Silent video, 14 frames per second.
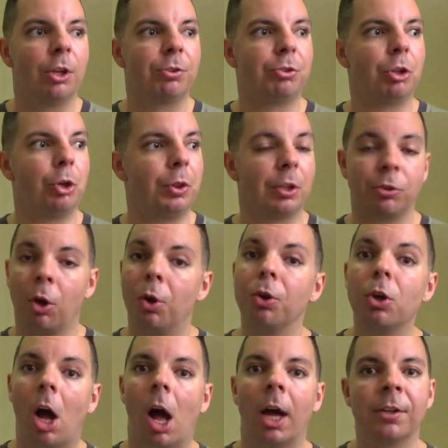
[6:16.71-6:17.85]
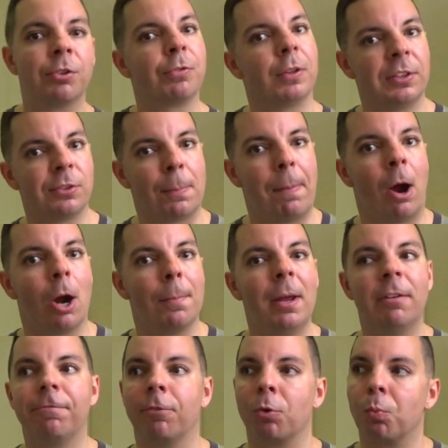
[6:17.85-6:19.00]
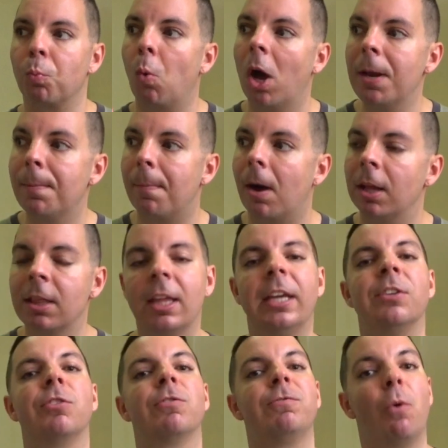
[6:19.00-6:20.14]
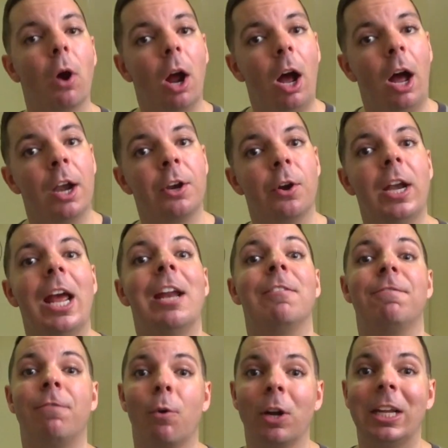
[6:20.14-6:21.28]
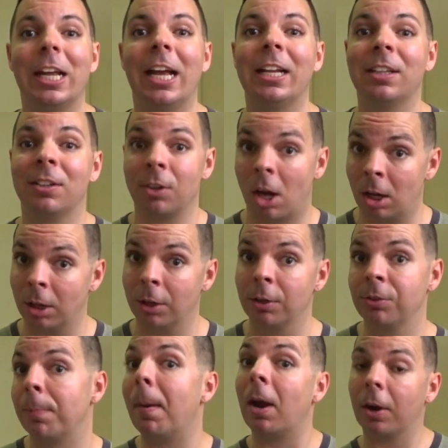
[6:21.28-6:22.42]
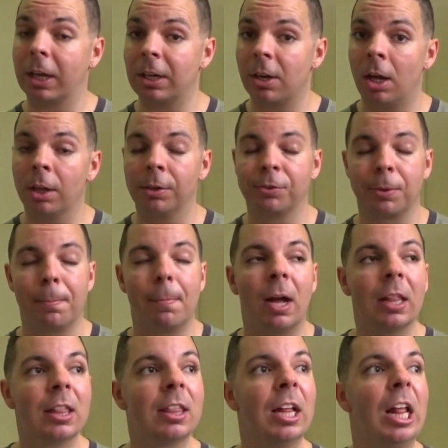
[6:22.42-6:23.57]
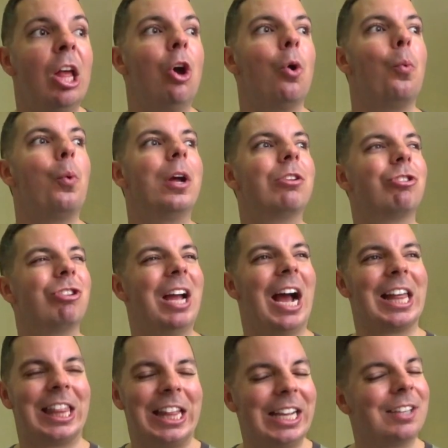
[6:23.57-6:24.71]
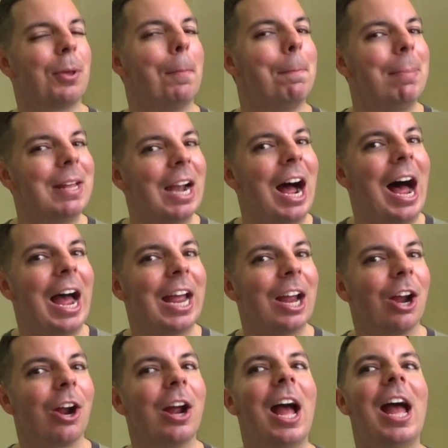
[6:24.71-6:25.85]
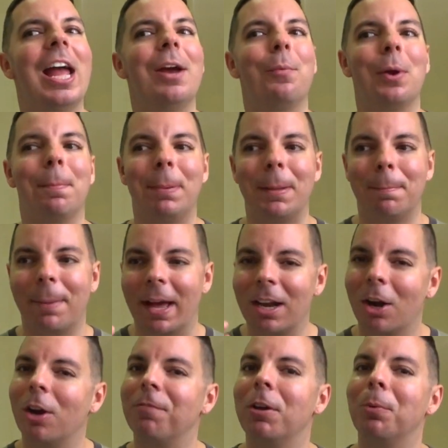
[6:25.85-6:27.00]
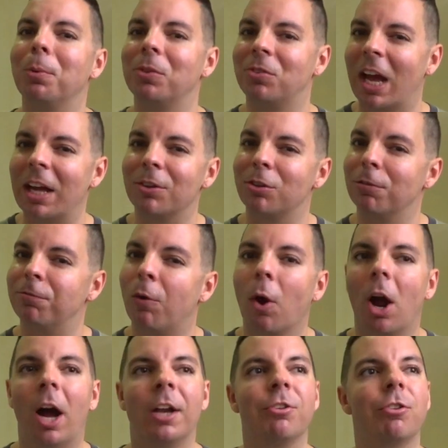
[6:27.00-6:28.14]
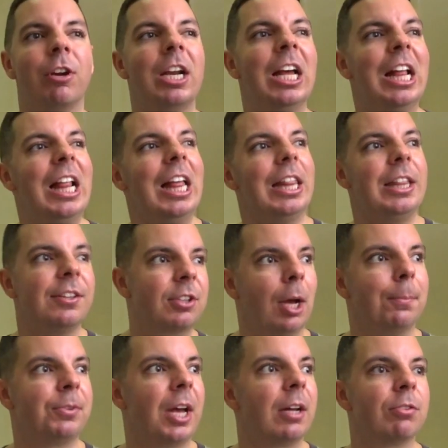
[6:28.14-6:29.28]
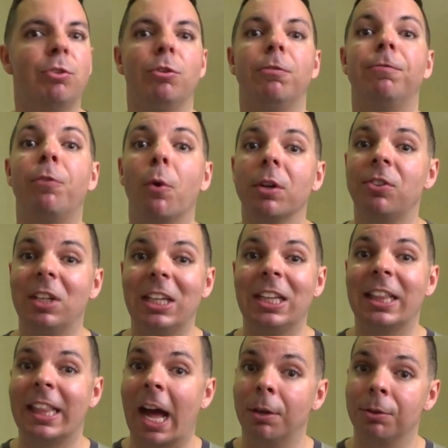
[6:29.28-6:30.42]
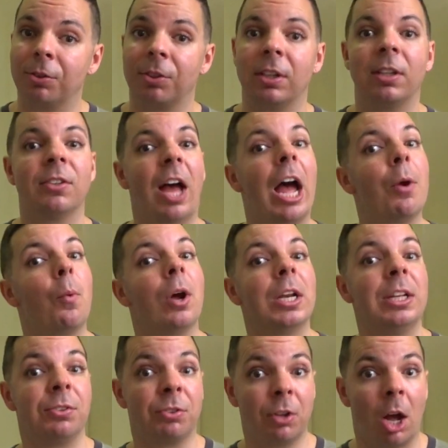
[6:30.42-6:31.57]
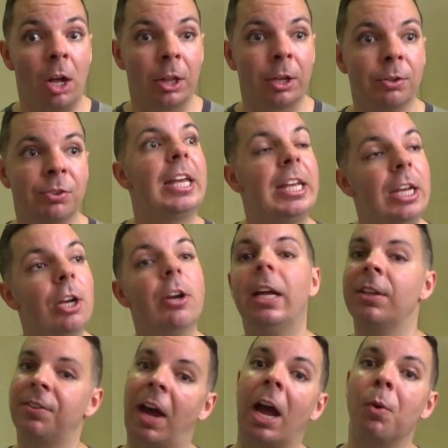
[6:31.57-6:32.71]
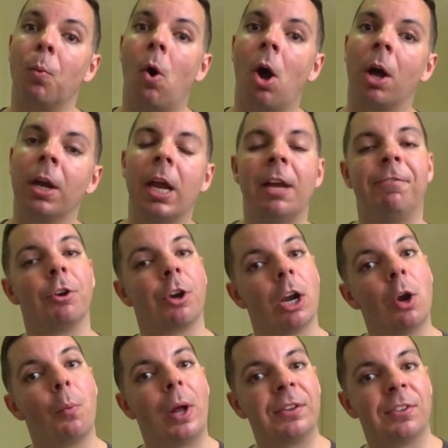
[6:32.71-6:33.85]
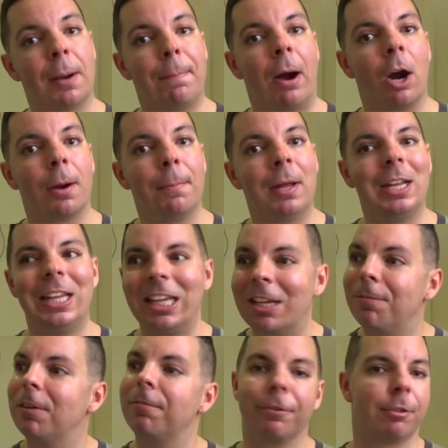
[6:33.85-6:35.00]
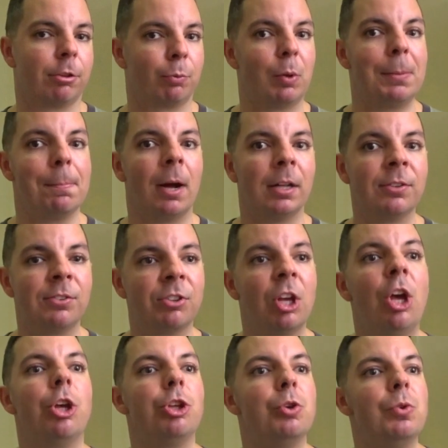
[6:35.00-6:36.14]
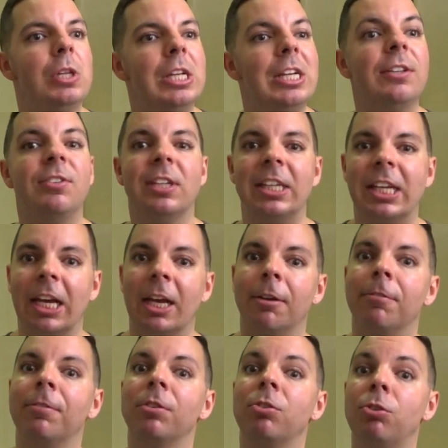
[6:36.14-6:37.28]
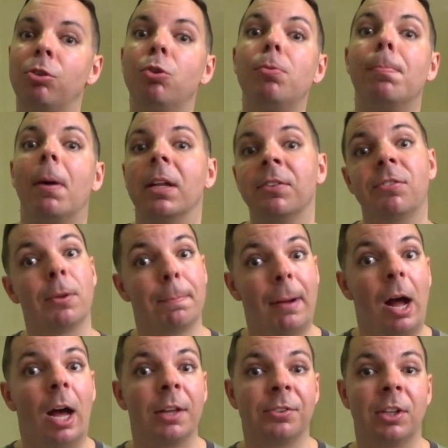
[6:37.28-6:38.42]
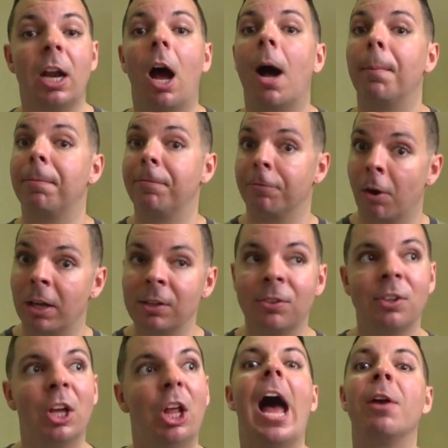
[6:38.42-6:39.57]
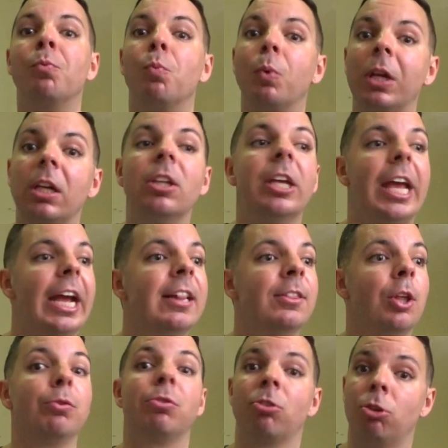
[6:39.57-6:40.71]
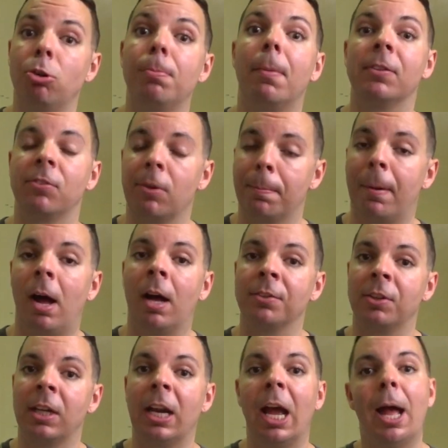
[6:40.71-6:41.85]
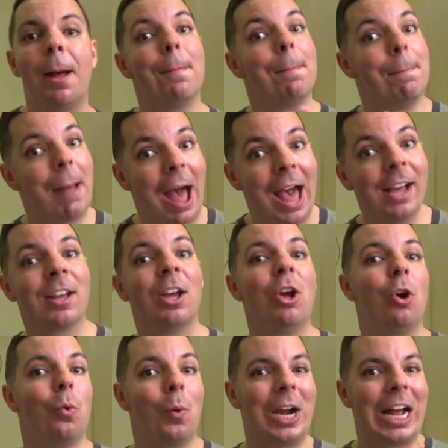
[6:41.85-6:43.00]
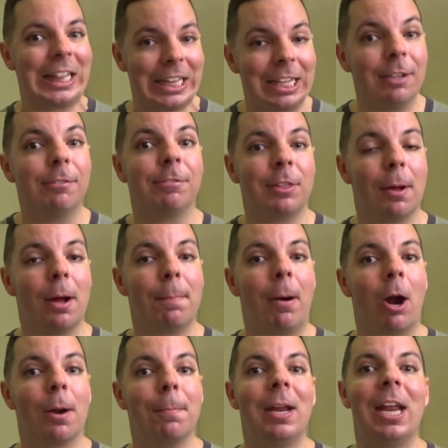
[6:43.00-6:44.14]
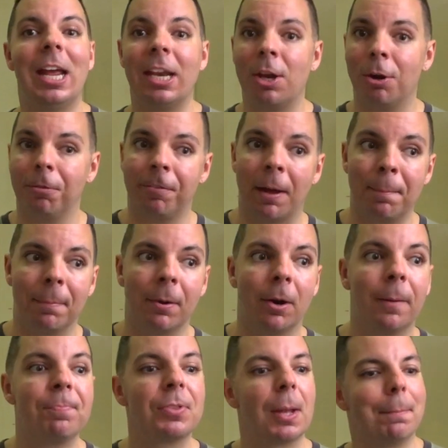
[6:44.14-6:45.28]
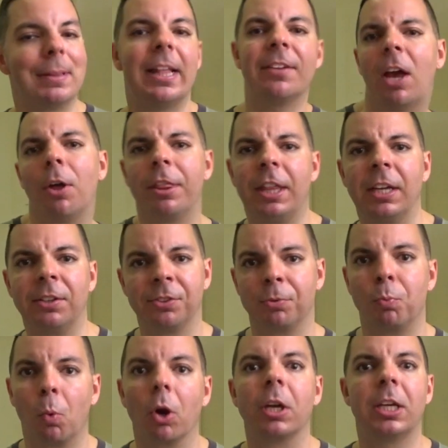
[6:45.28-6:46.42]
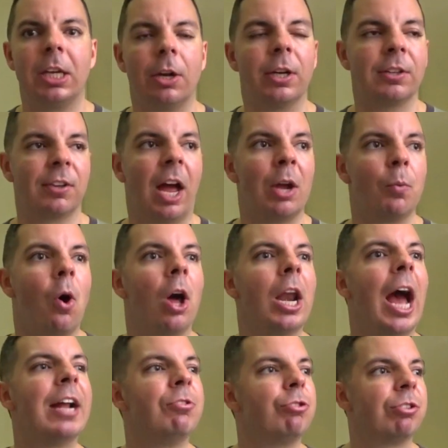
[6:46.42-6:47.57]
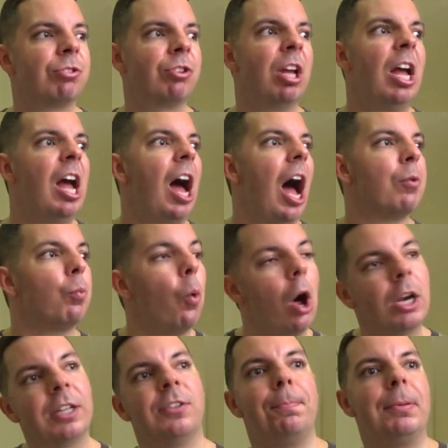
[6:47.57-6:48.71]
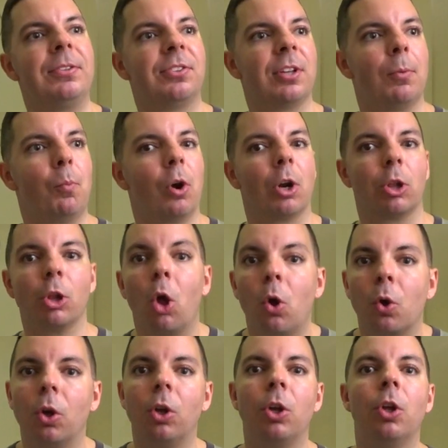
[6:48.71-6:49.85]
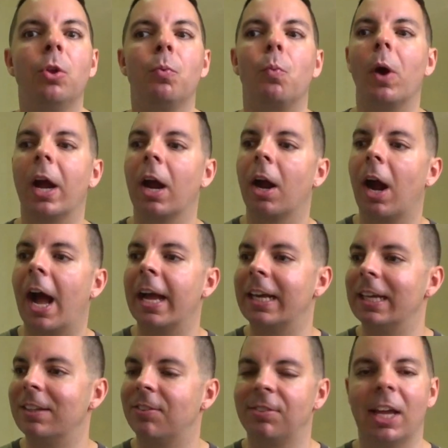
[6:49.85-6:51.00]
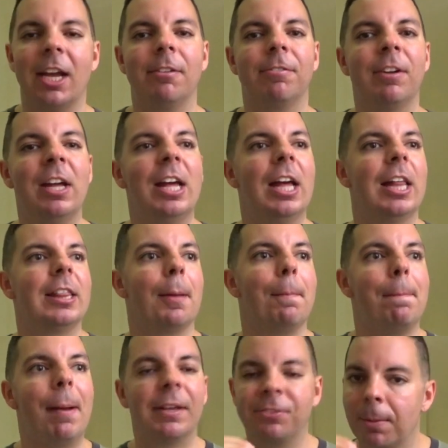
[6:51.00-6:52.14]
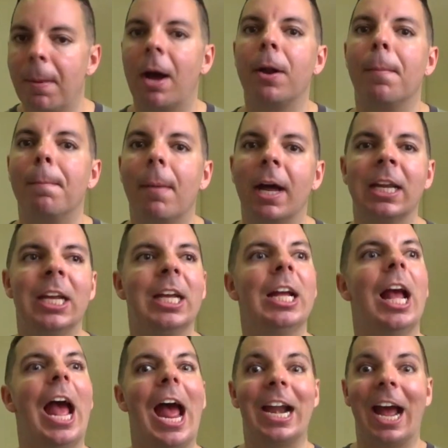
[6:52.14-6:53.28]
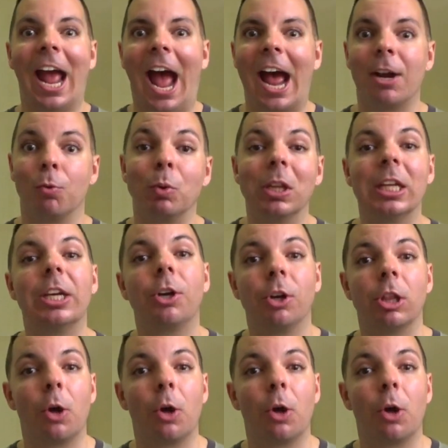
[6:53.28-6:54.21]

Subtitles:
So the total cost for this apartment for 1 month is $448 American dollars a month, which I think is a bit higher. It would be better if it was down to 400. This comes out to 14,000 Taiwanese dollars. Here in Taiwan, if you're gonna rent an apartment, even for 3 months, you need to give 2 months deposit up front. I will get those 2 months deposit back when I leave the apartment in November, but that's how things work here in Taiwan. I wanted to be somewhere local where I could save the best amount of money, and I had a really good